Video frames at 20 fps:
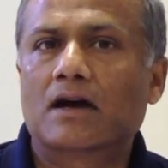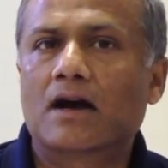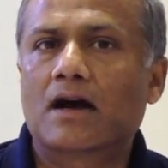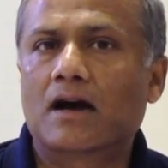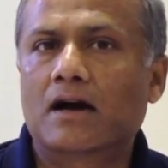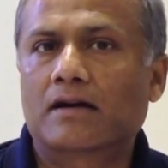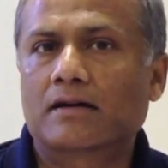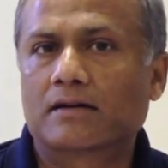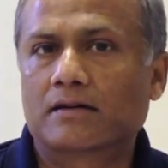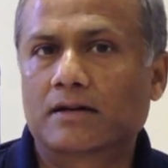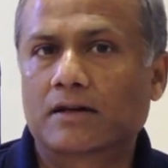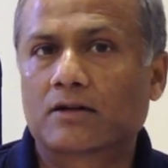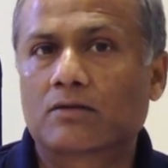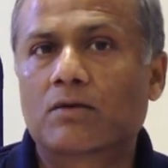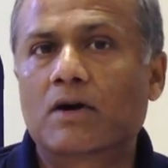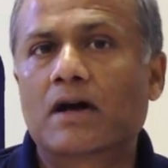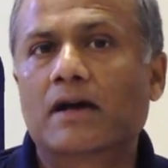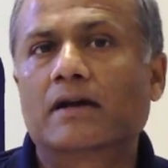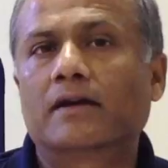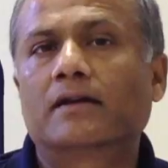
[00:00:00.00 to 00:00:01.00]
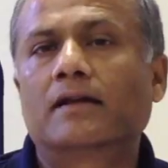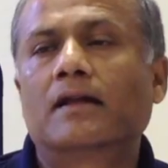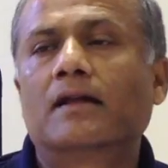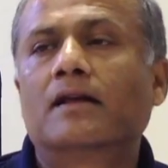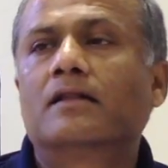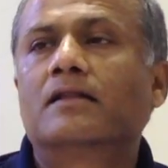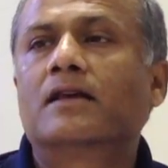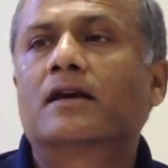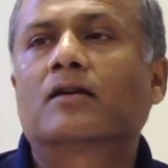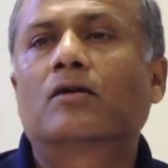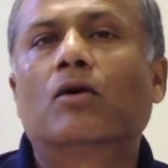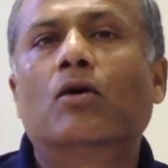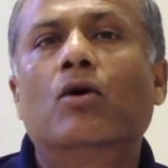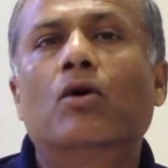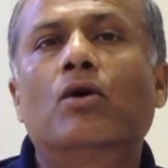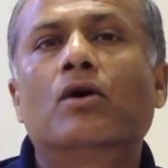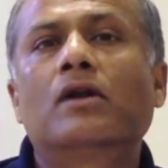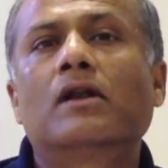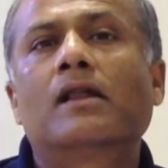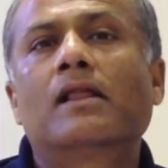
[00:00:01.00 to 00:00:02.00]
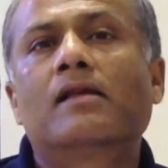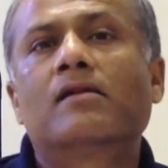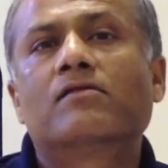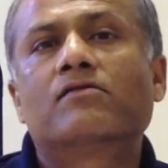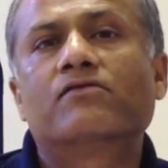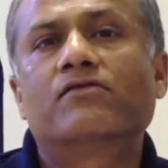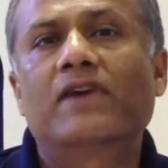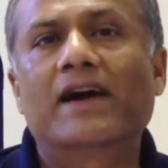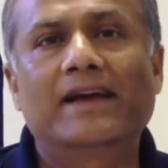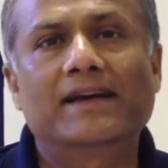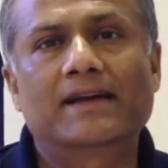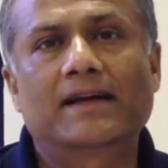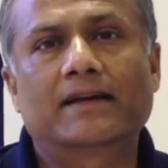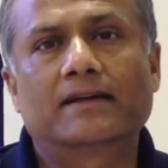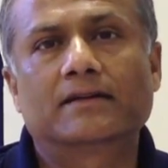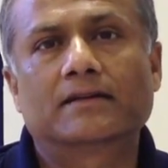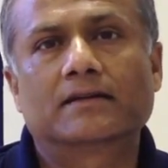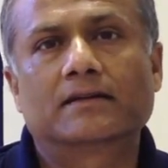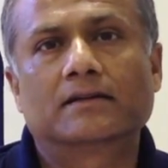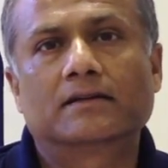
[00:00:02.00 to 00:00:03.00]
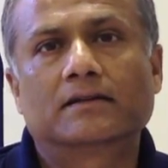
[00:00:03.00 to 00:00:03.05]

are required, they're all finite.